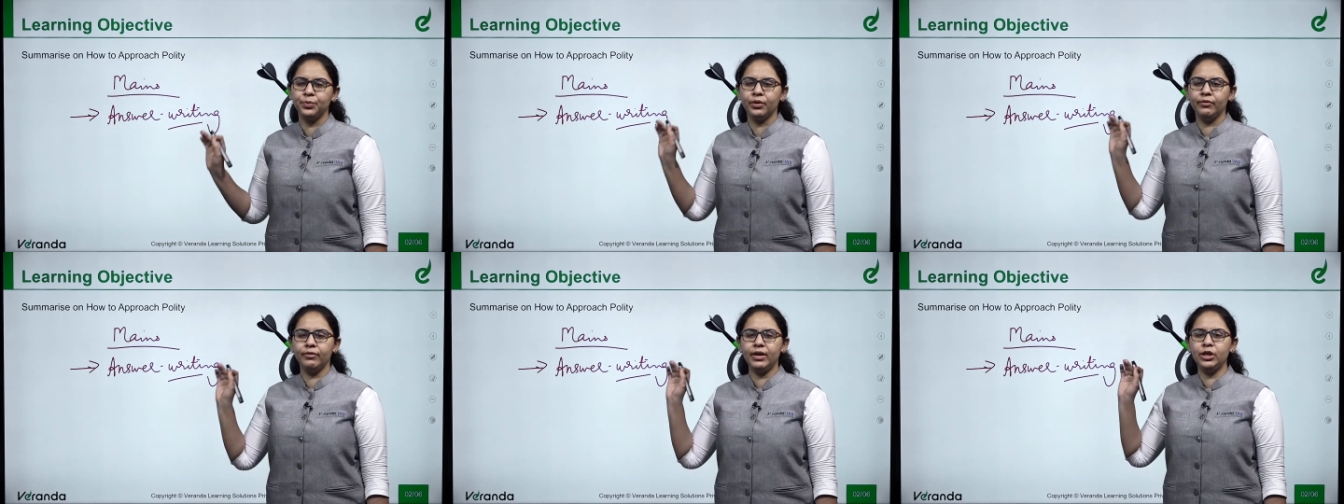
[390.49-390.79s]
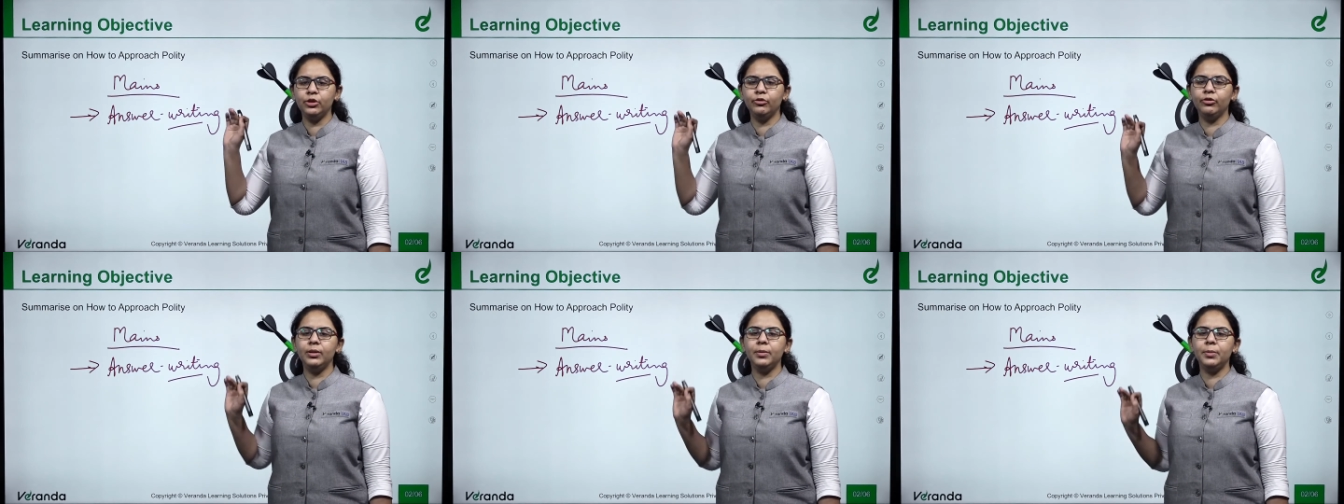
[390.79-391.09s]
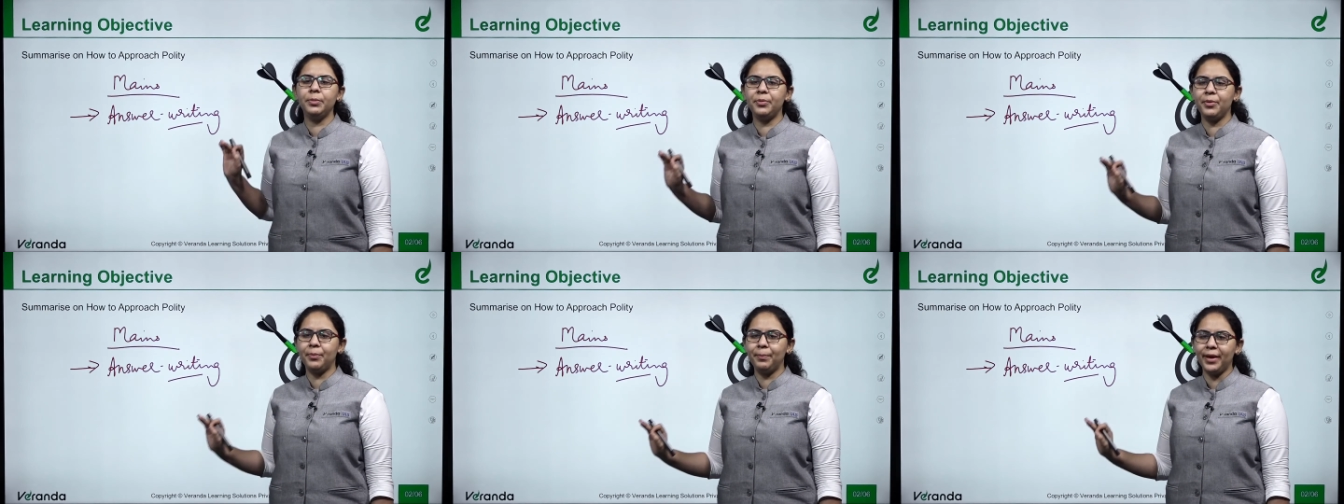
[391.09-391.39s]
When you will be
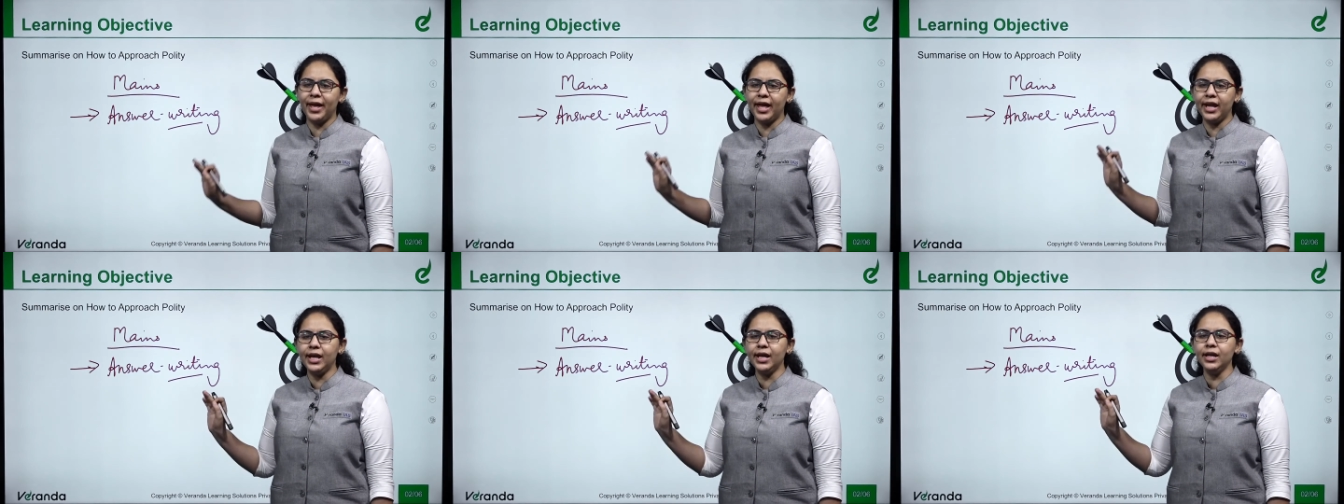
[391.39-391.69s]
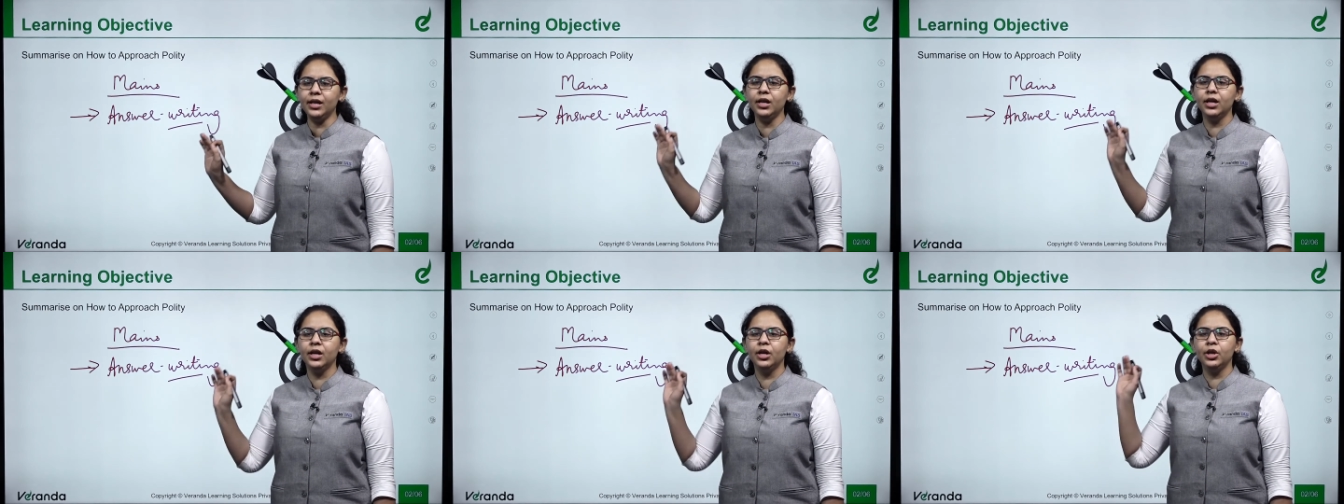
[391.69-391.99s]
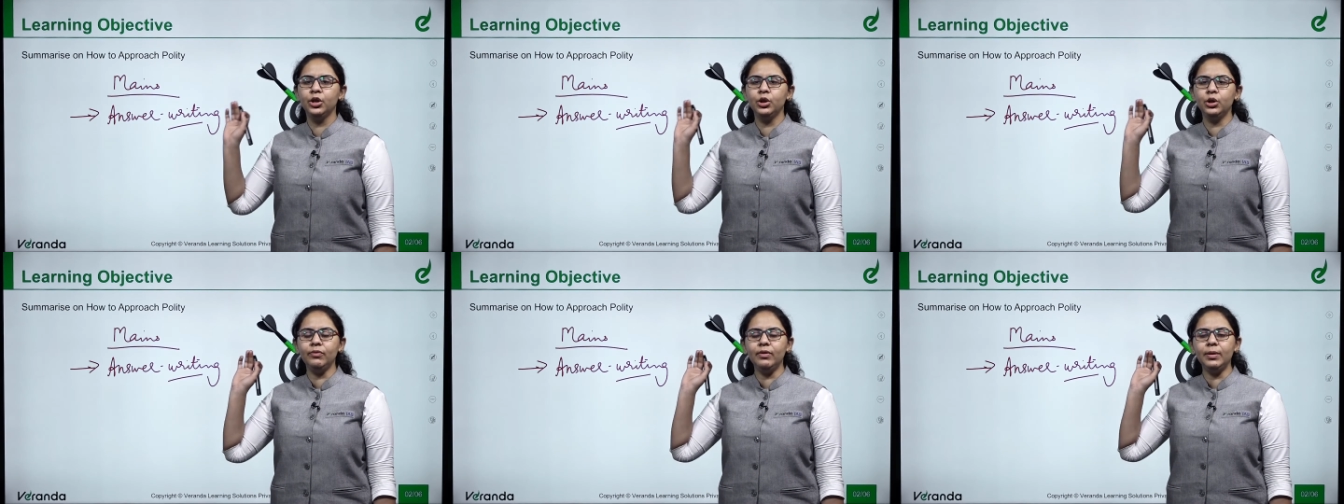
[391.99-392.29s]
preparing,
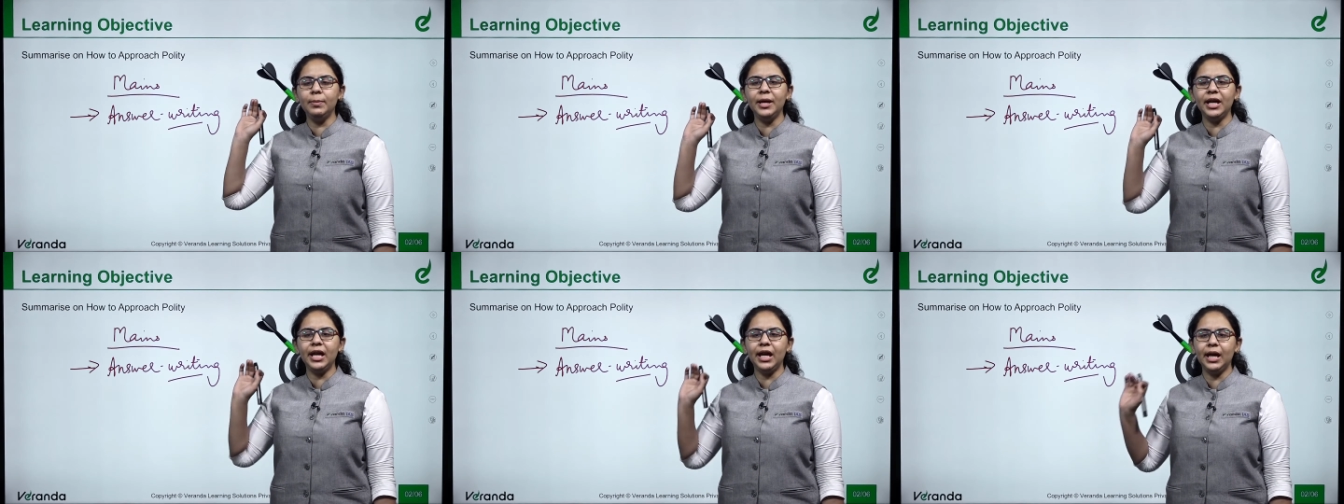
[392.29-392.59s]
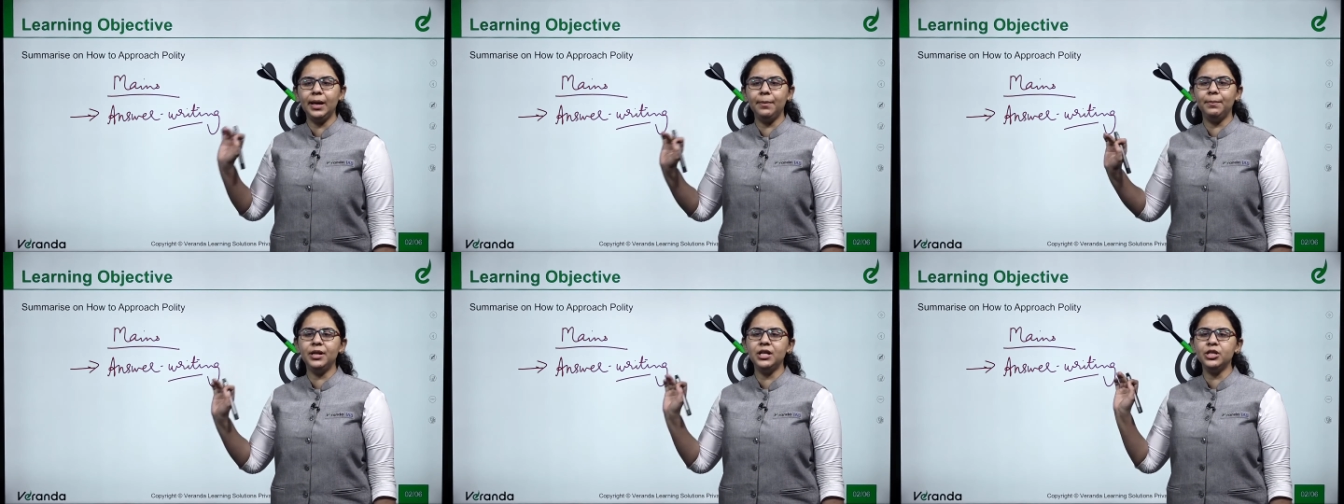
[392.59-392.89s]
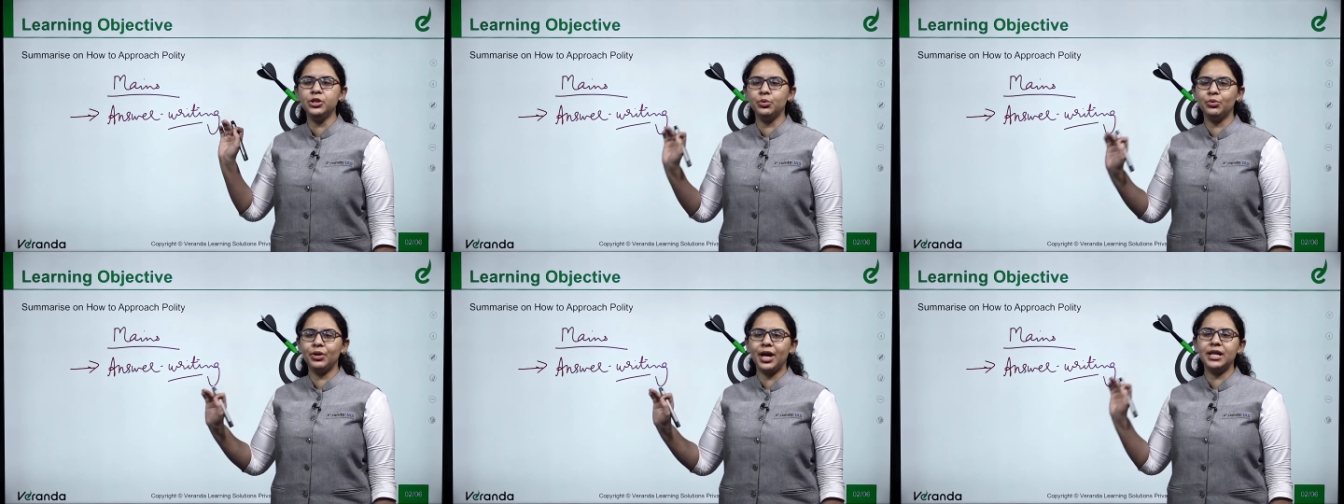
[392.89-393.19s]
you will be able
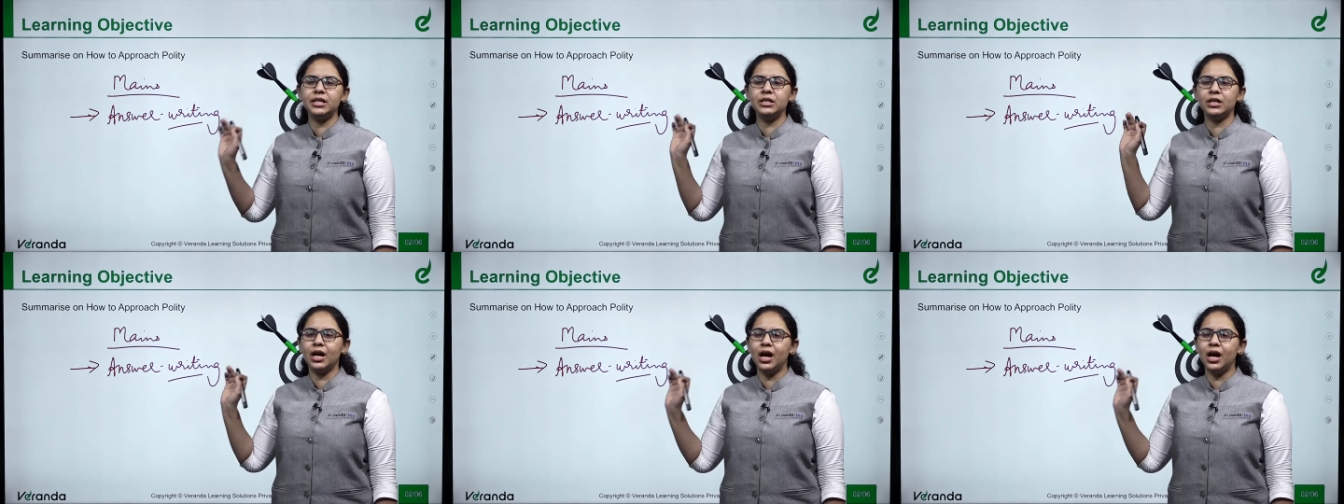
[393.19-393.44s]
to write